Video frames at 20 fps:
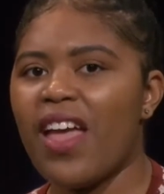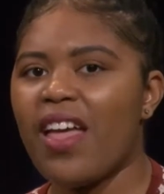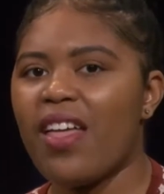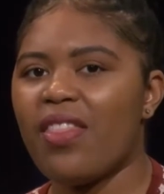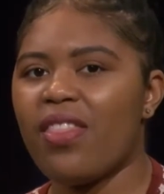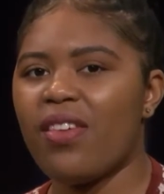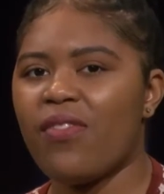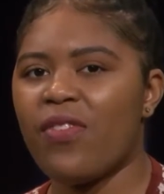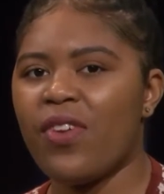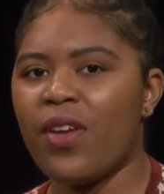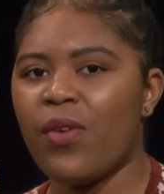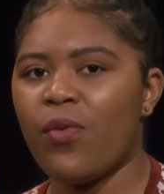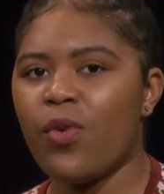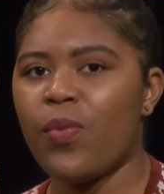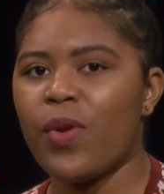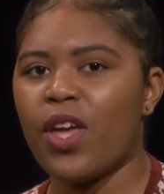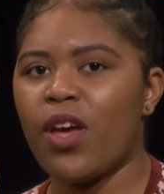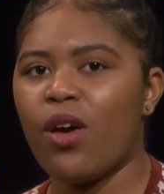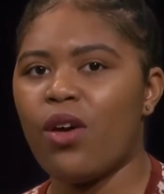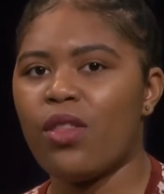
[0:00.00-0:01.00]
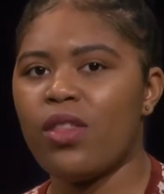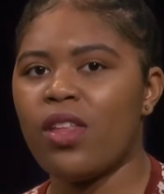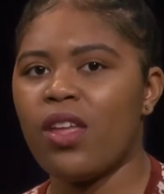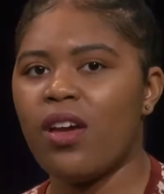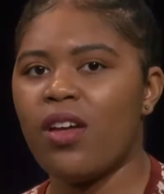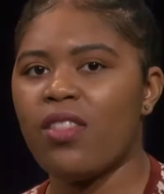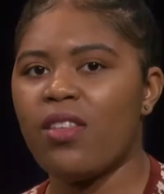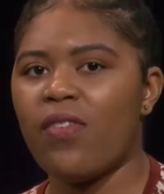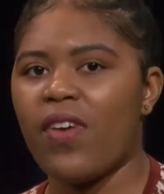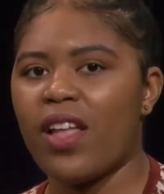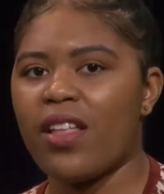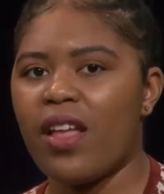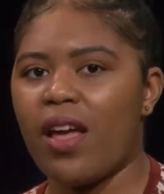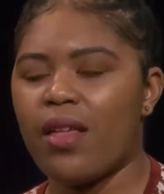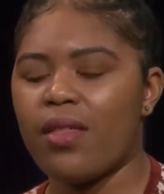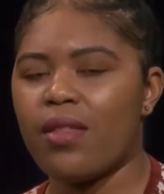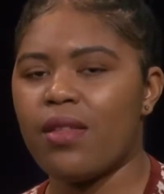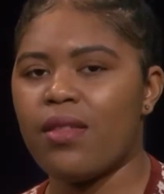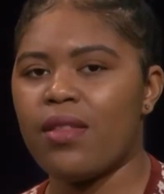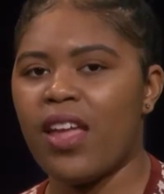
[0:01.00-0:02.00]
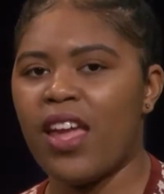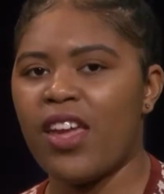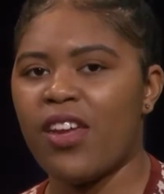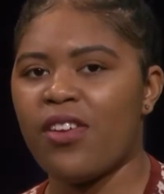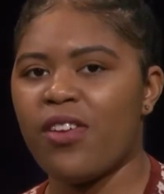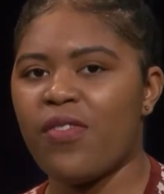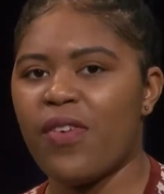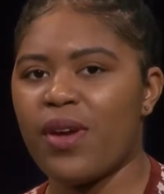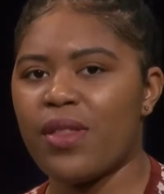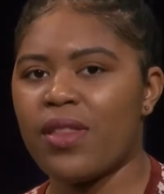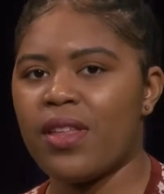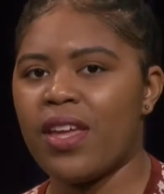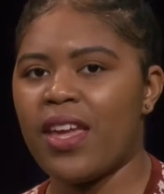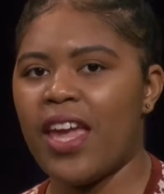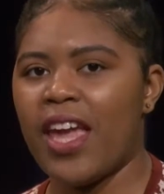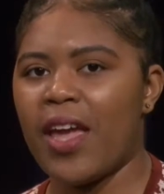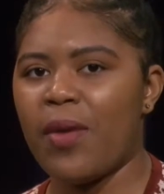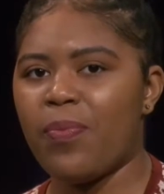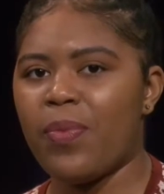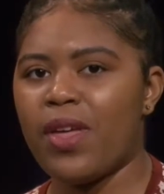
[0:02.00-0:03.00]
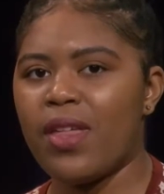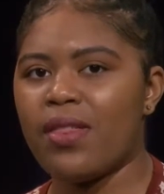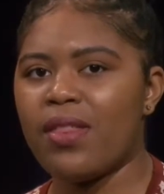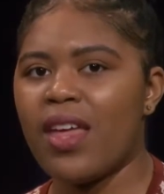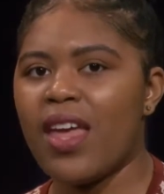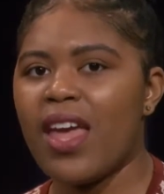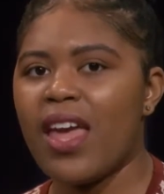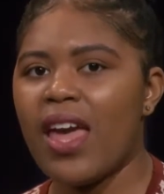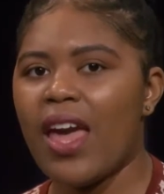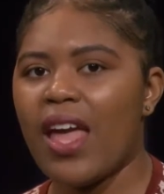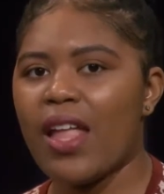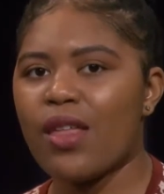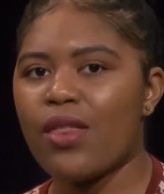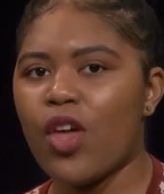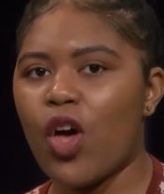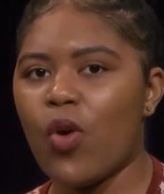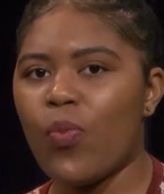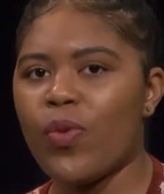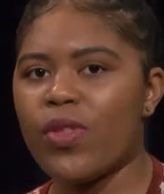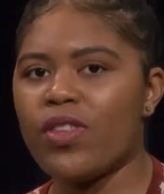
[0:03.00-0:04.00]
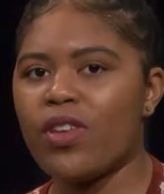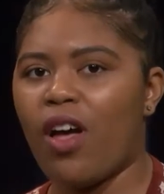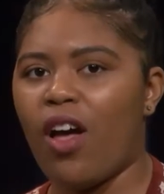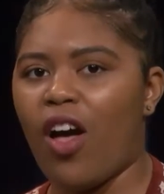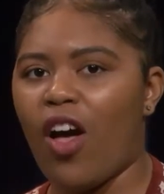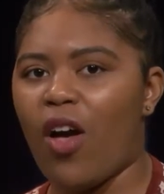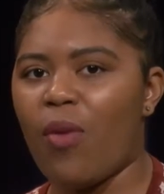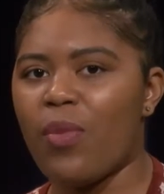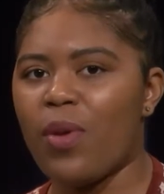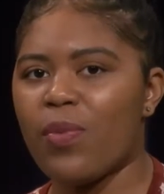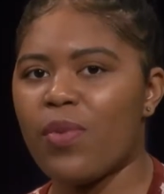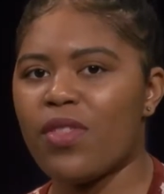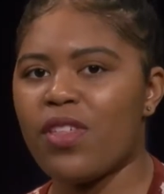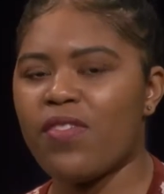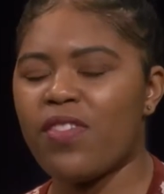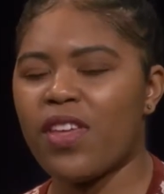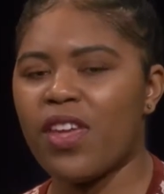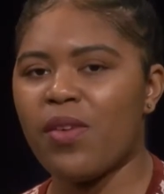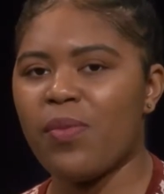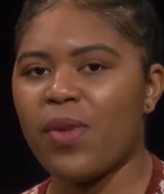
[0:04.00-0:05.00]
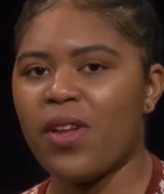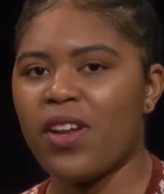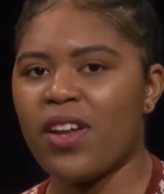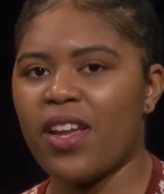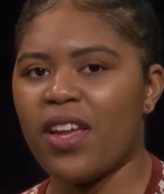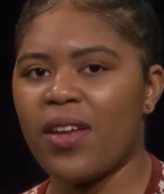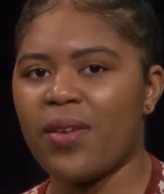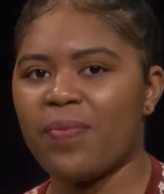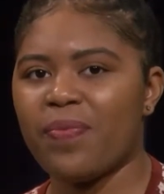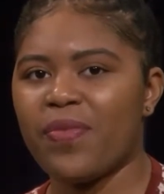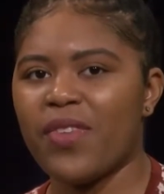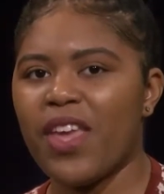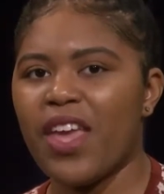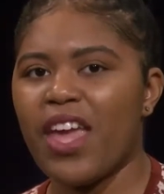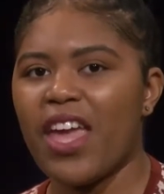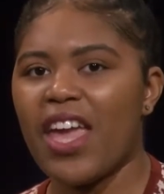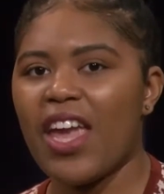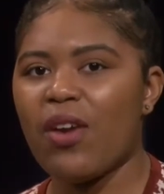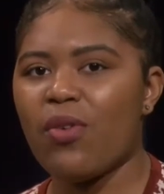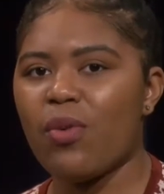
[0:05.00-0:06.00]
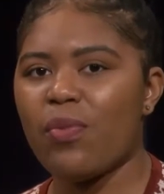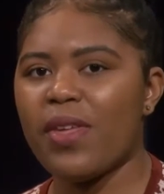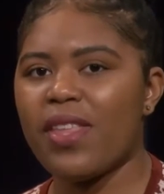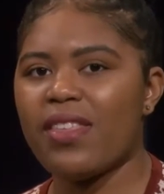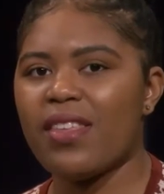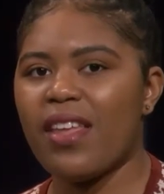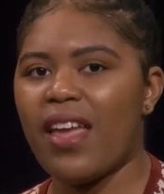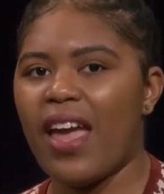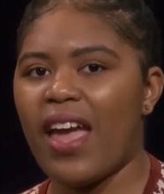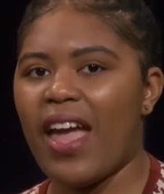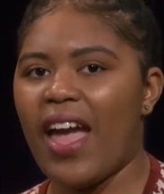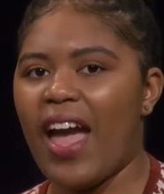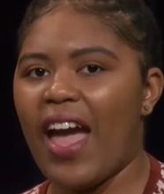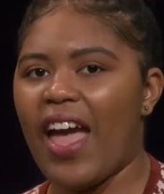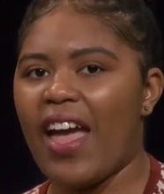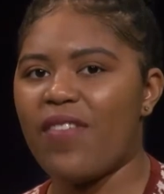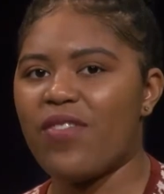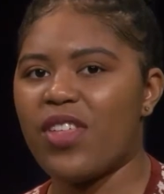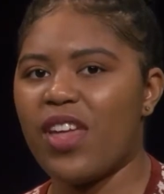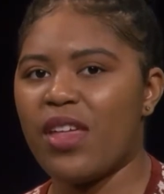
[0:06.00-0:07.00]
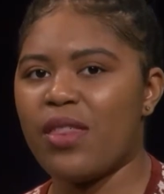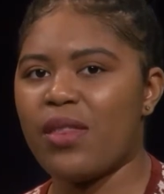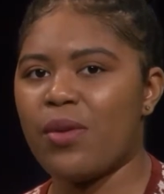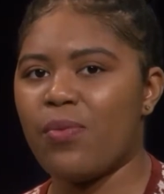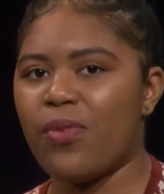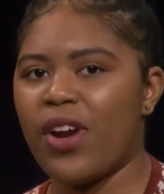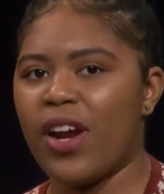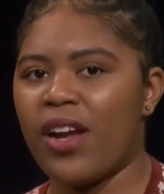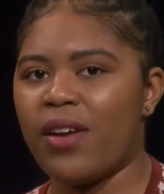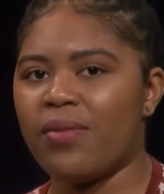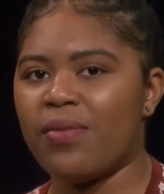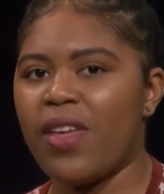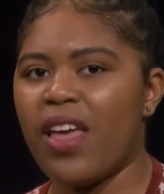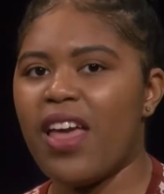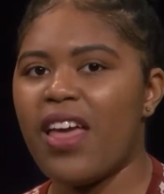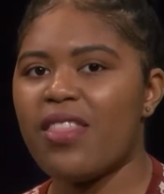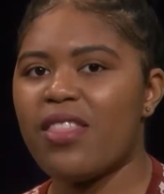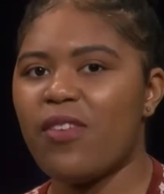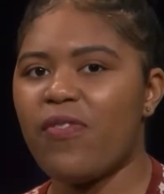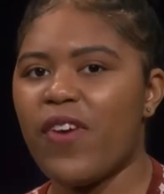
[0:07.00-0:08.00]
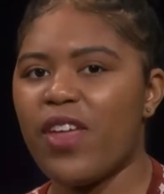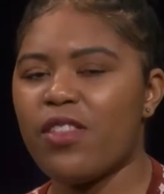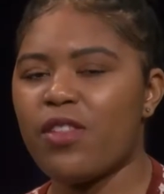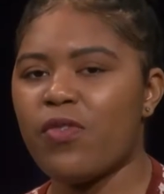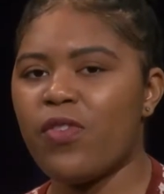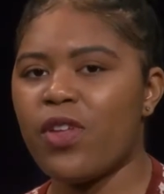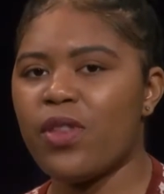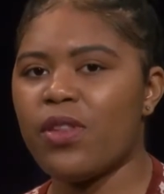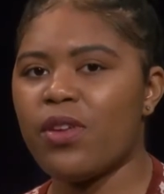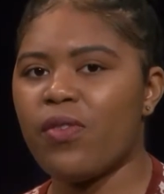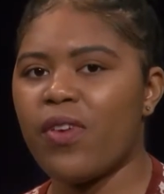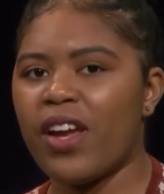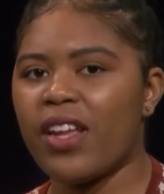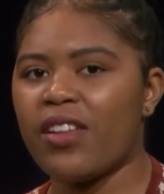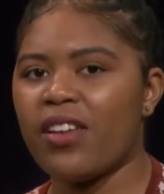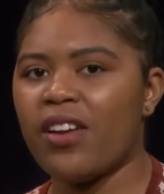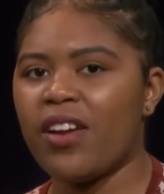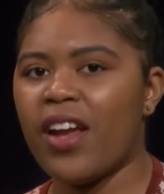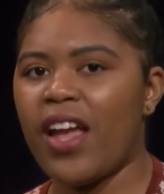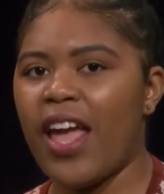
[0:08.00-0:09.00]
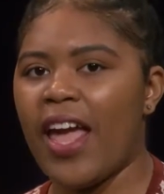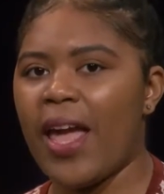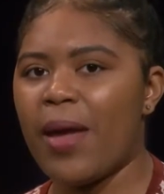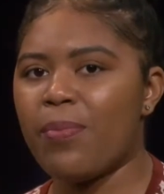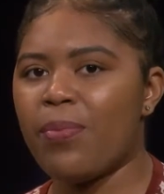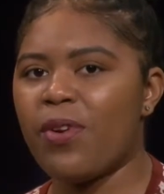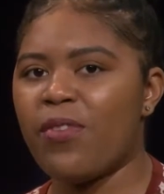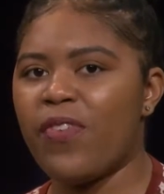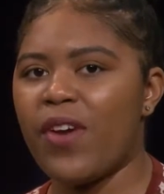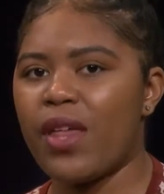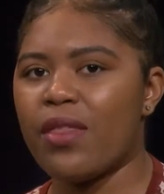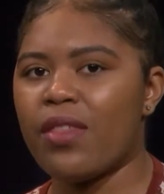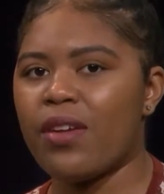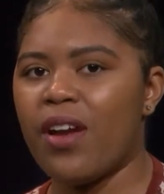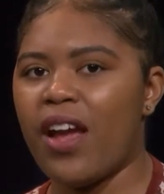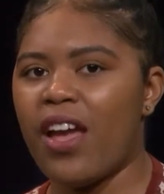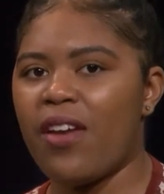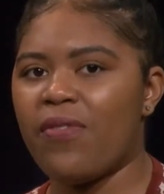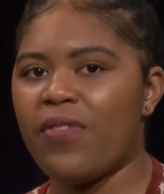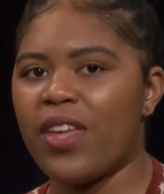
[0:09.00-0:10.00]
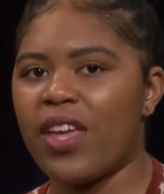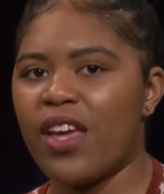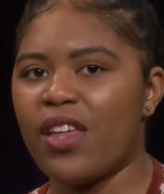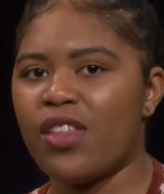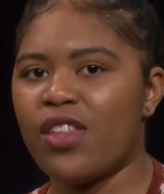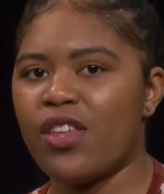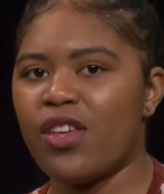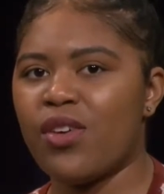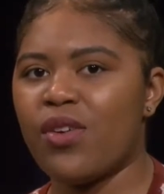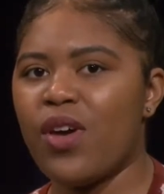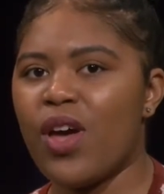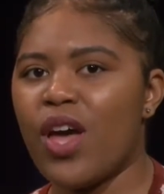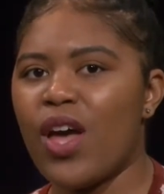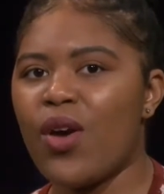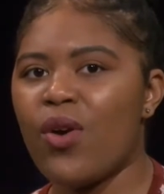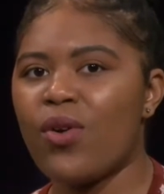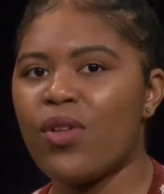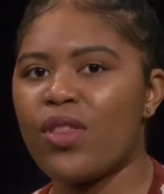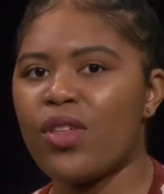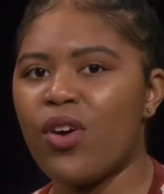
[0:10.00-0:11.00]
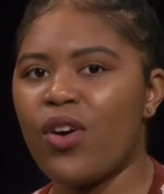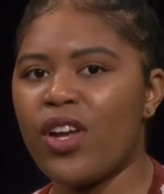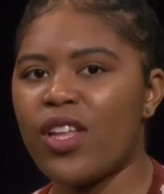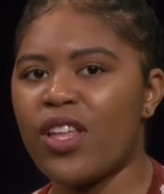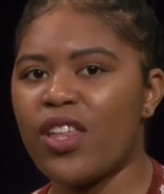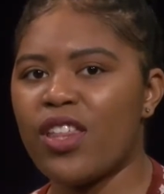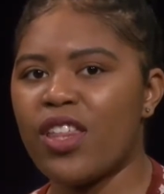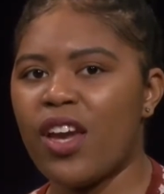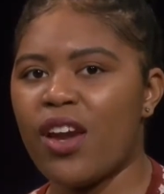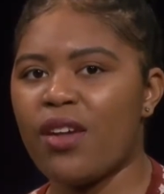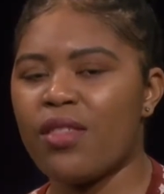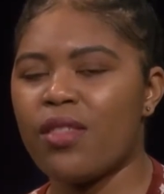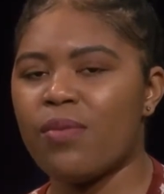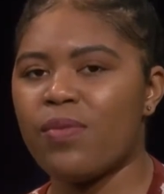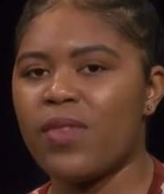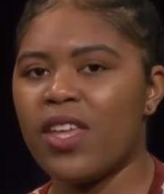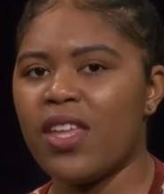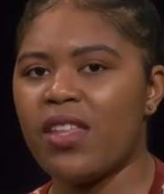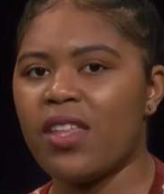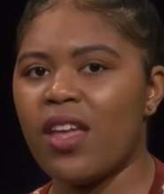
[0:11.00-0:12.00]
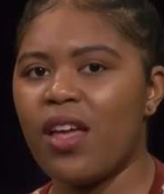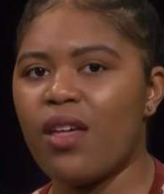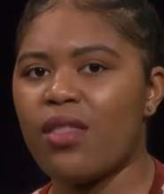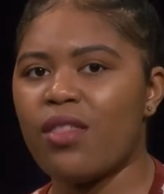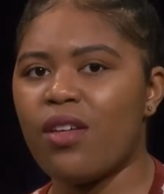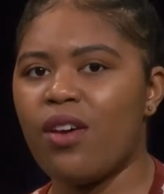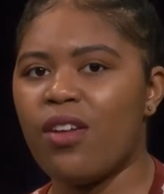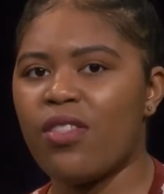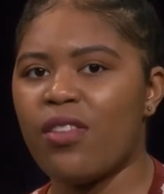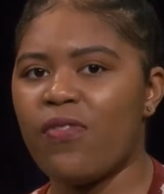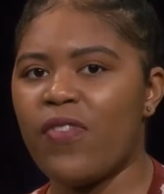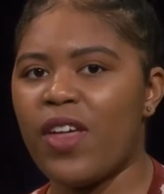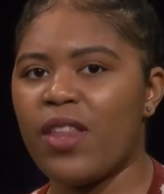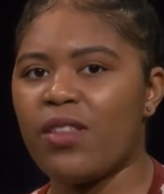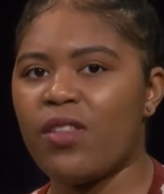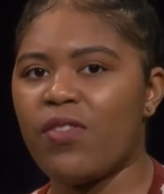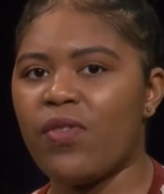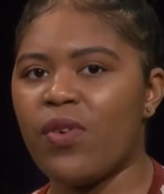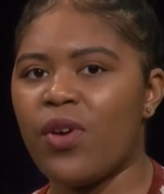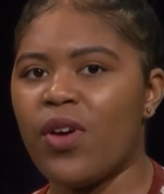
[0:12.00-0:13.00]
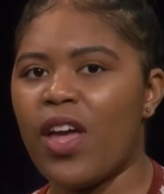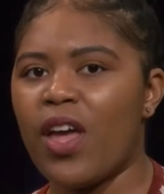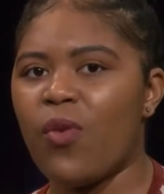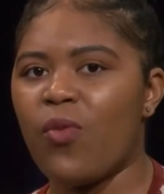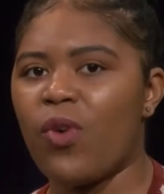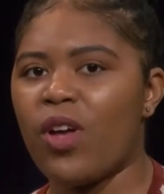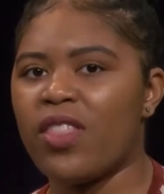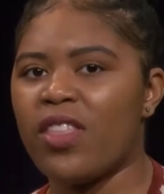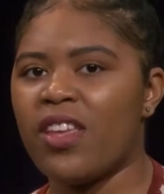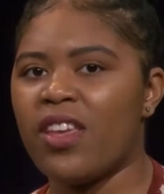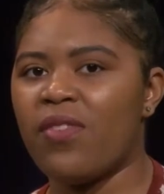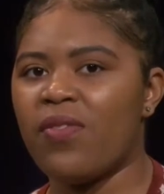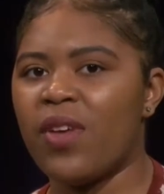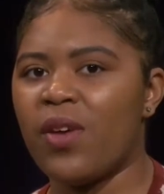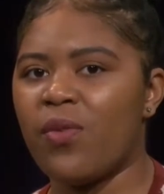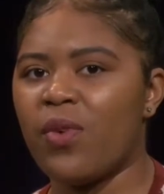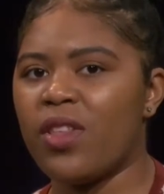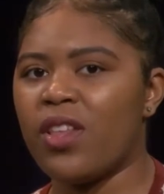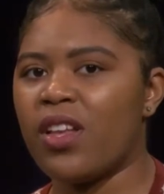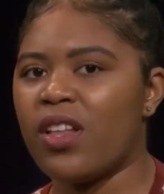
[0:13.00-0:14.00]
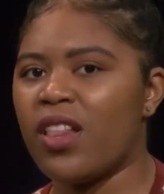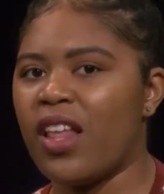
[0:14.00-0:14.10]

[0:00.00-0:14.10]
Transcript: The event will be hosted on the Valdosta State University campus and is open to all members of the community. Here with me today, I have Jason Brown, the festival's director and professor at VSU, who is going to share some details on the festival and what the event will look